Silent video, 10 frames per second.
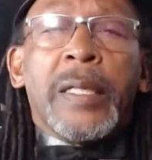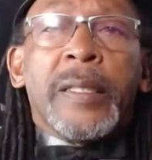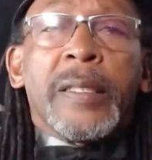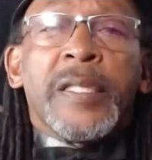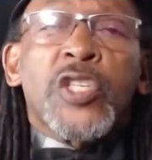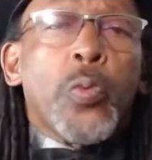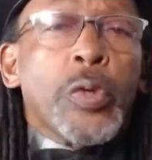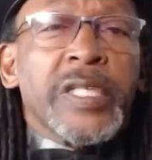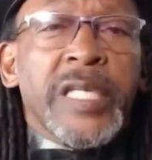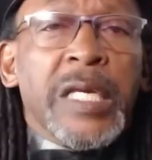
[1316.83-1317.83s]
This
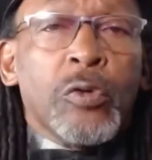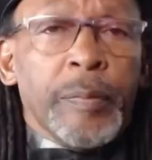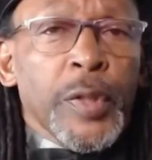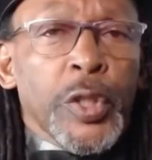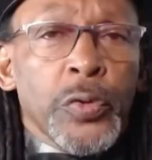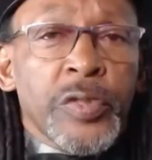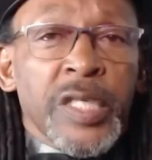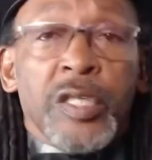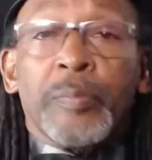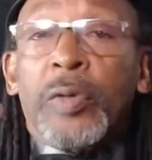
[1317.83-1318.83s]
water tank would be used
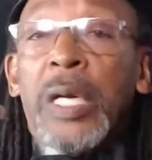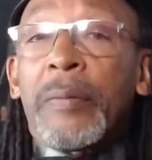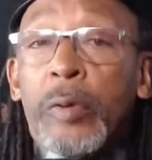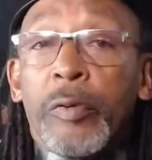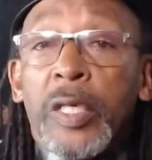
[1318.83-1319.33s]
as the primary